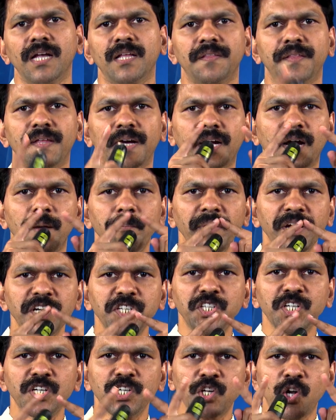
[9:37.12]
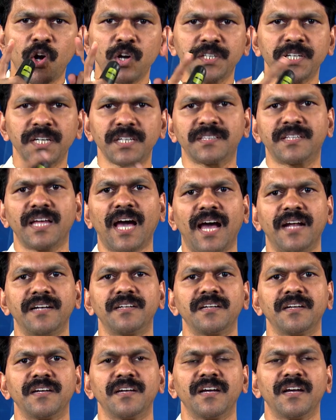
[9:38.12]
The commission noted
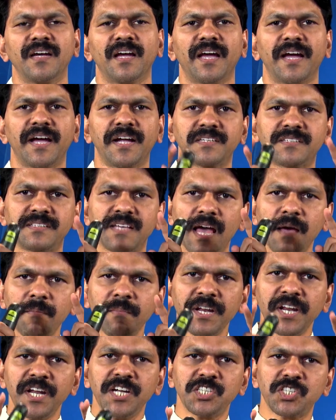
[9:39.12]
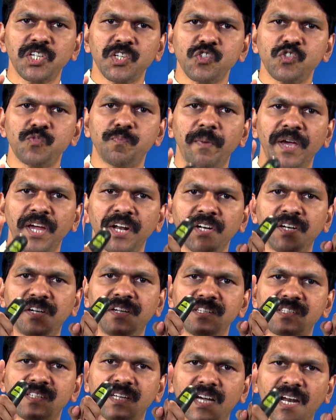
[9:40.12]
that examinations being
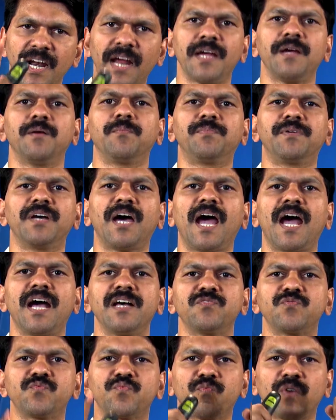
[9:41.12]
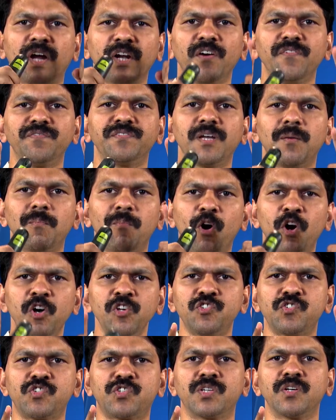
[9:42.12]
described as one of the
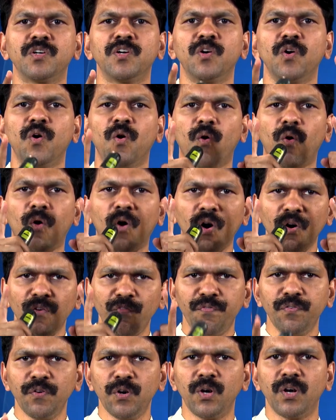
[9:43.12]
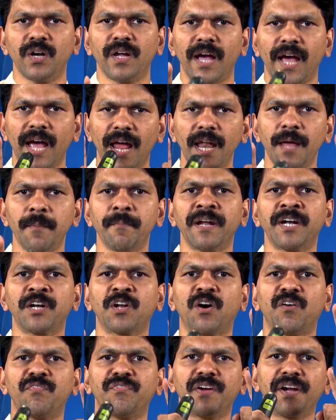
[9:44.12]
most awful
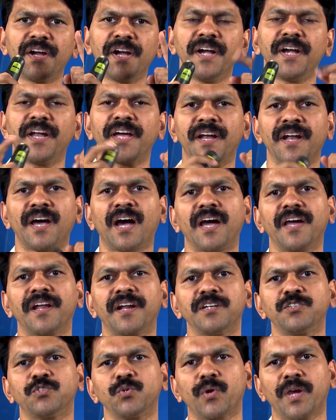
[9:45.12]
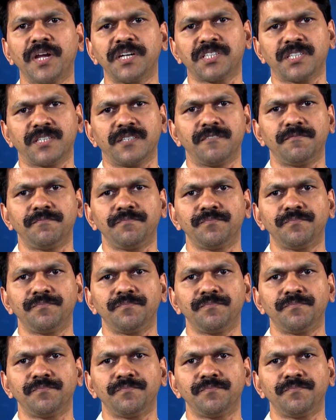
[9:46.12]
element of Indian higher education.